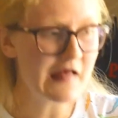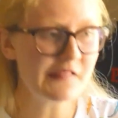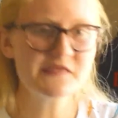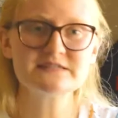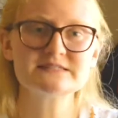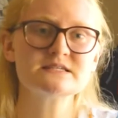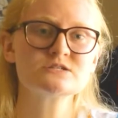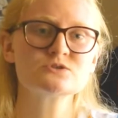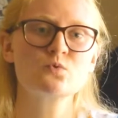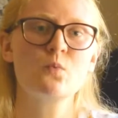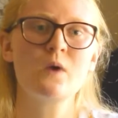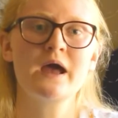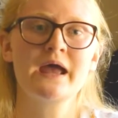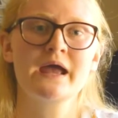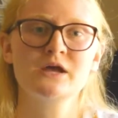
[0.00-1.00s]
This is a
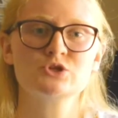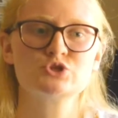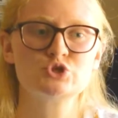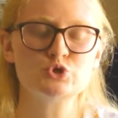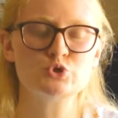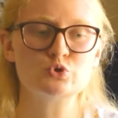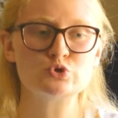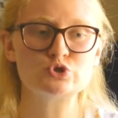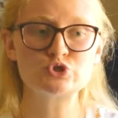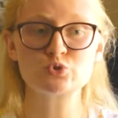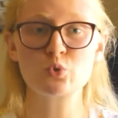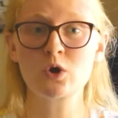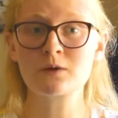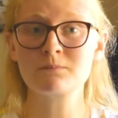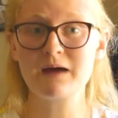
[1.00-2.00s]
way to
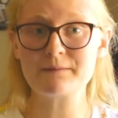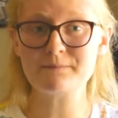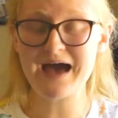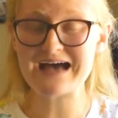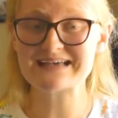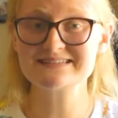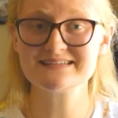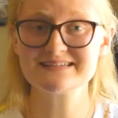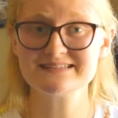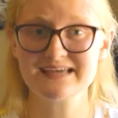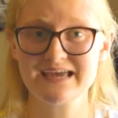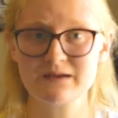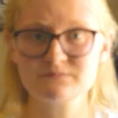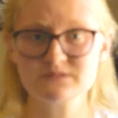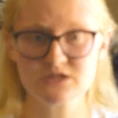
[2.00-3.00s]
store my past
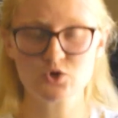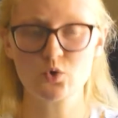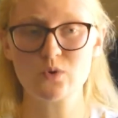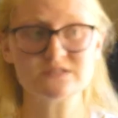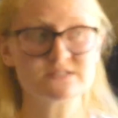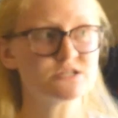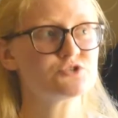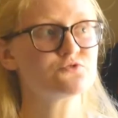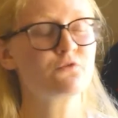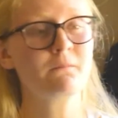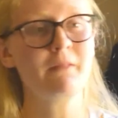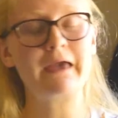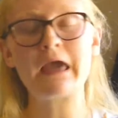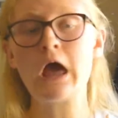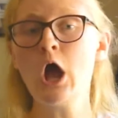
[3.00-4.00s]
exams and quizzes from
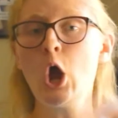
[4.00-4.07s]
like